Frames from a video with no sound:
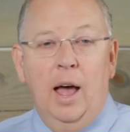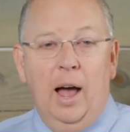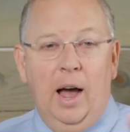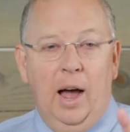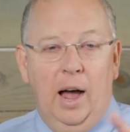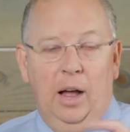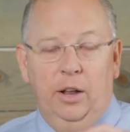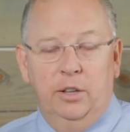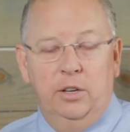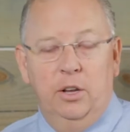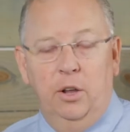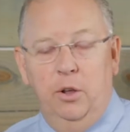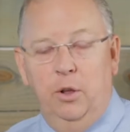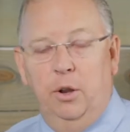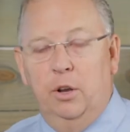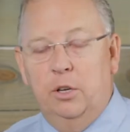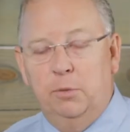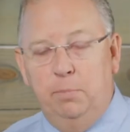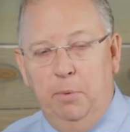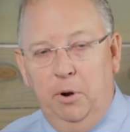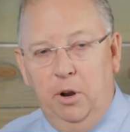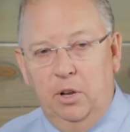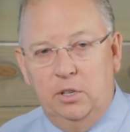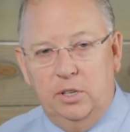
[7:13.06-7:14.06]
I'll tell you an
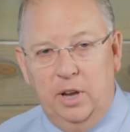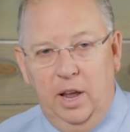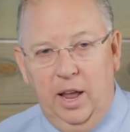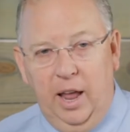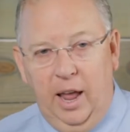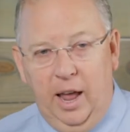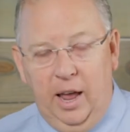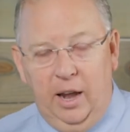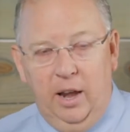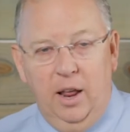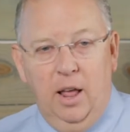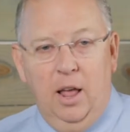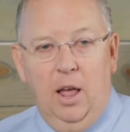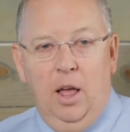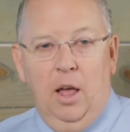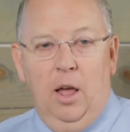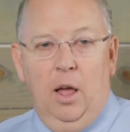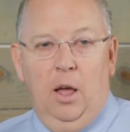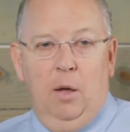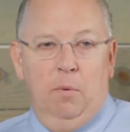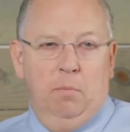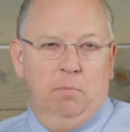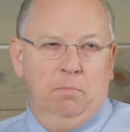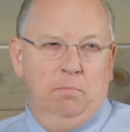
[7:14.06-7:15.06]
experience I had
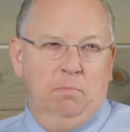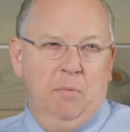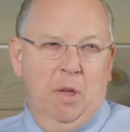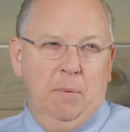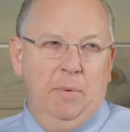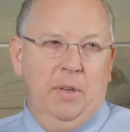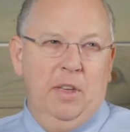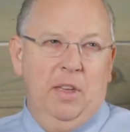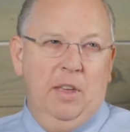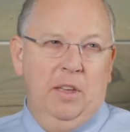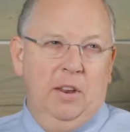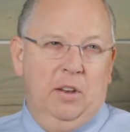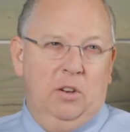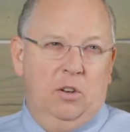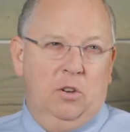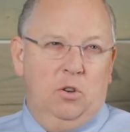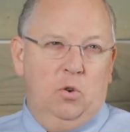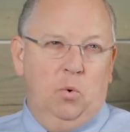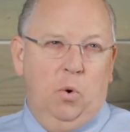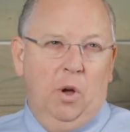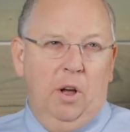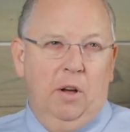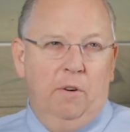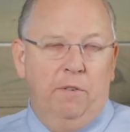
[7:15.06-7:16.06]
maybe
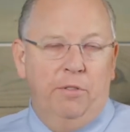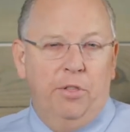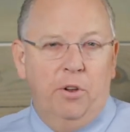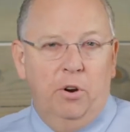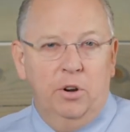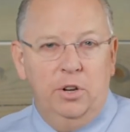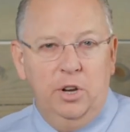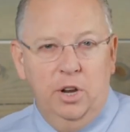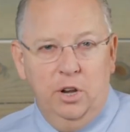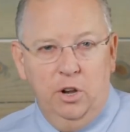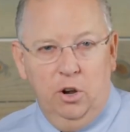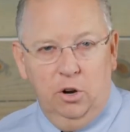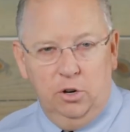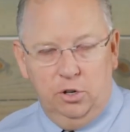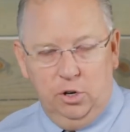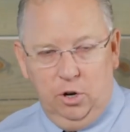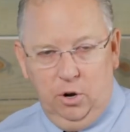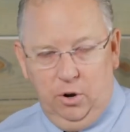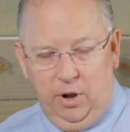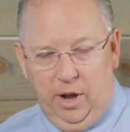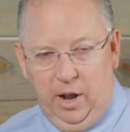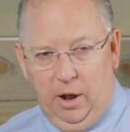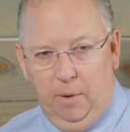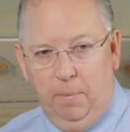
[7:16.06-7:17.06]
12, 13 years
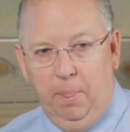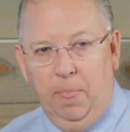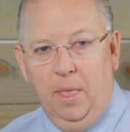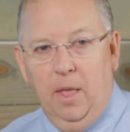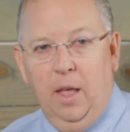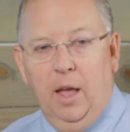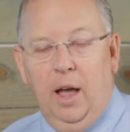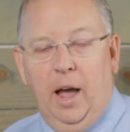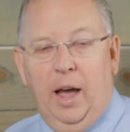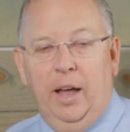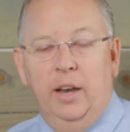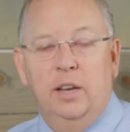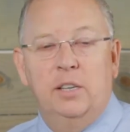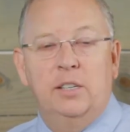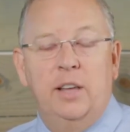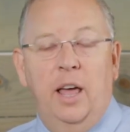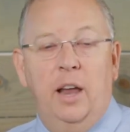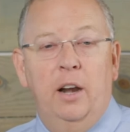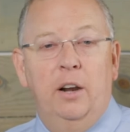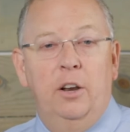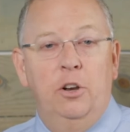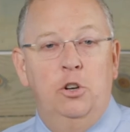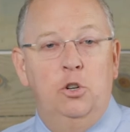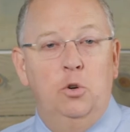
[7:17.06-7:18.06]
ago now. I
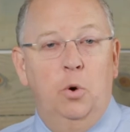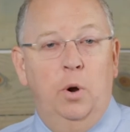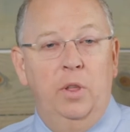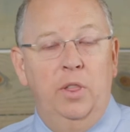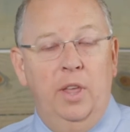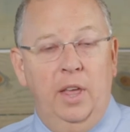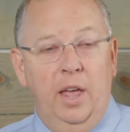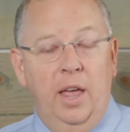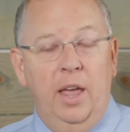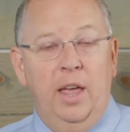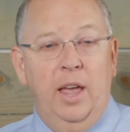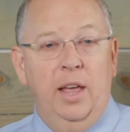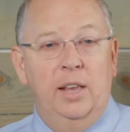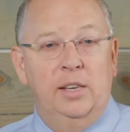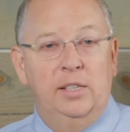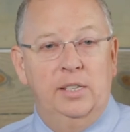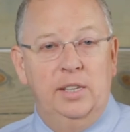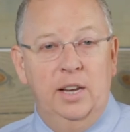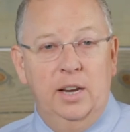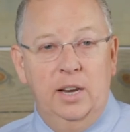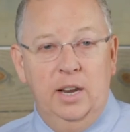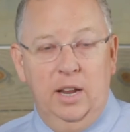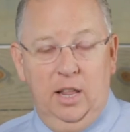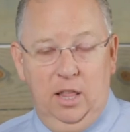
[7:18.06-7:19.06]
decided to join the
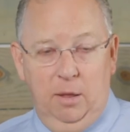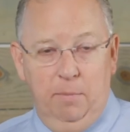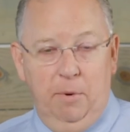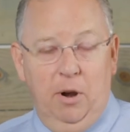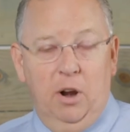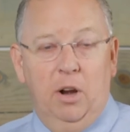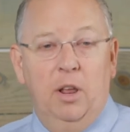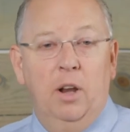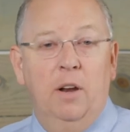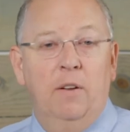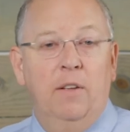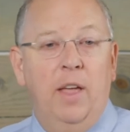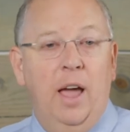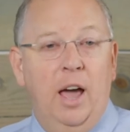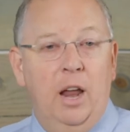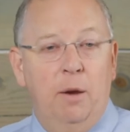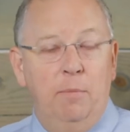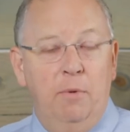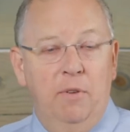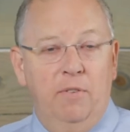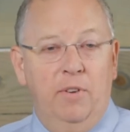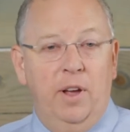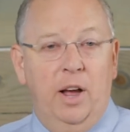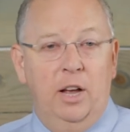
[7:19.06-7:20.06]
AACD, the American
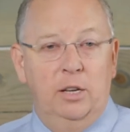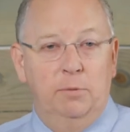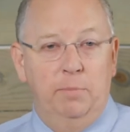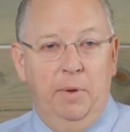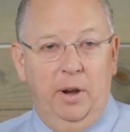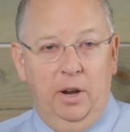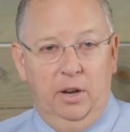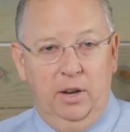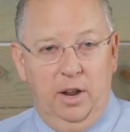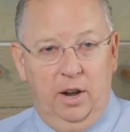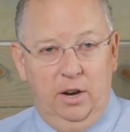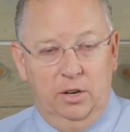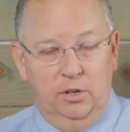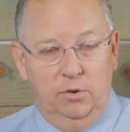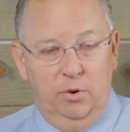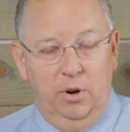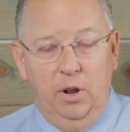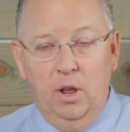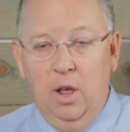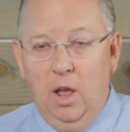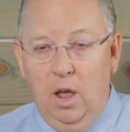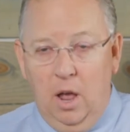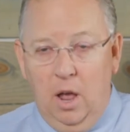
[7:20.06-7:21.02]
Academy of Cosmetic Dentistry.